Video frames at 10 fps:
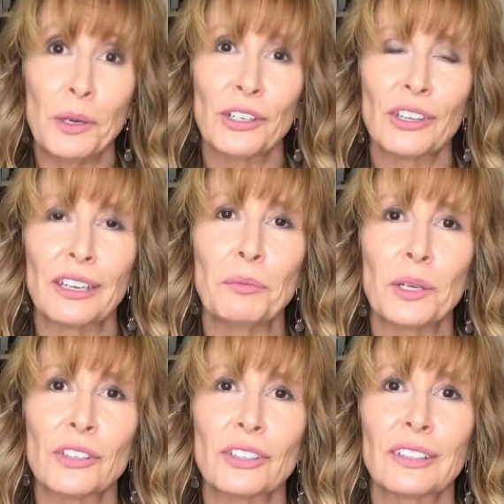be a good thing
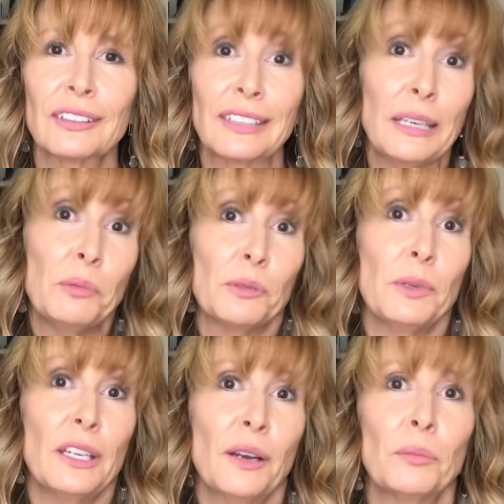because it keeps
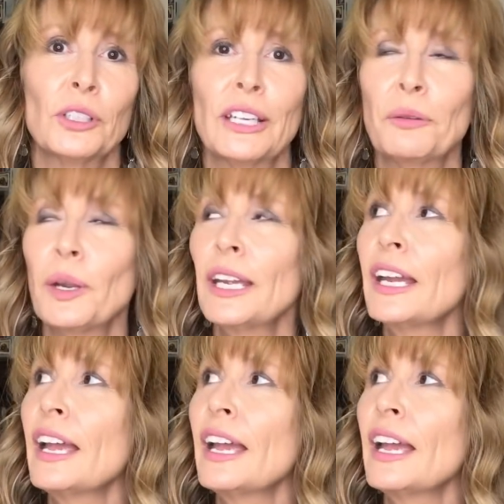me humble anyway.